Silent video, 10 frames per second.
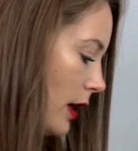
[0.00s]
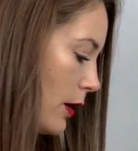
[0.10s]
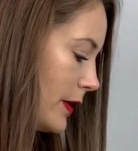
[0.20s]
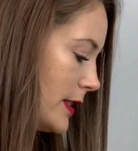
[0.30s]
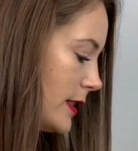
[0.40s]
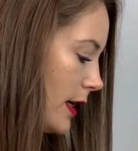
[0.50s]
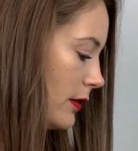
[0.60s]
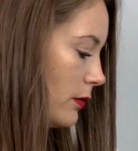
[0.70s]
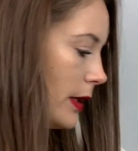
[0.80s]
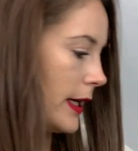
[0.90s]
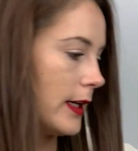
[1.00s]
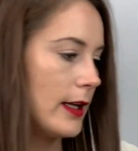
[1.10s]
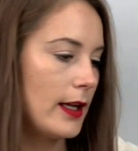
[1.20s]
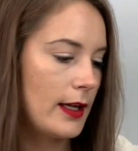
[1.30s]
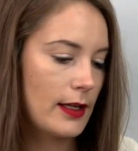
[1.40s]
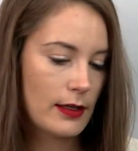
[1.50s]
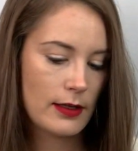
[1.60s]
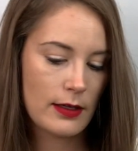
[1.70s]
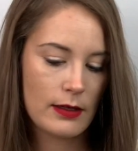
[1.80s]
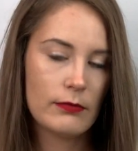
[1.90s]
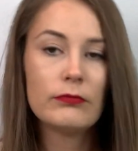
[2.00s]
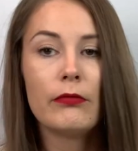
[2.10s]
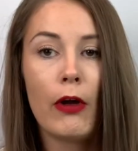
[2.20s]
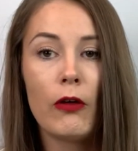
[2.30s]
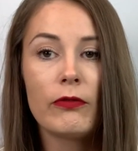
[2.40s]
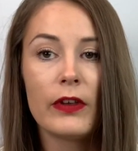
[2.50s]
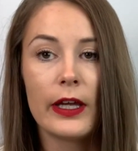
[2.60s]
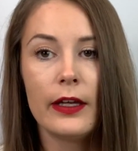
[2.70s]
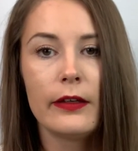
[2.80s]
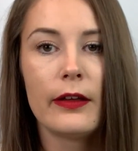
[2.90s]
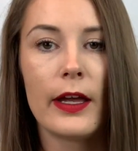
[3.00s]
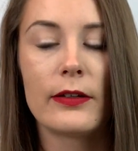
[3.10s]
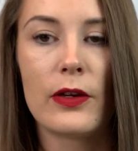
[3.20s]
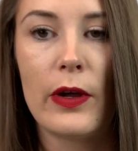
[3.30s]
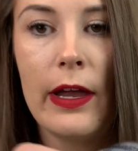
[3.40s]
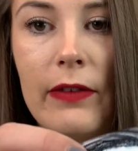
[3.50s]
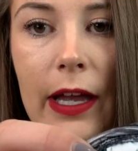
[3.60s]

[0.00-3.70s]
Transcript: They always sell quick. Hopefully. I don't know. I haven't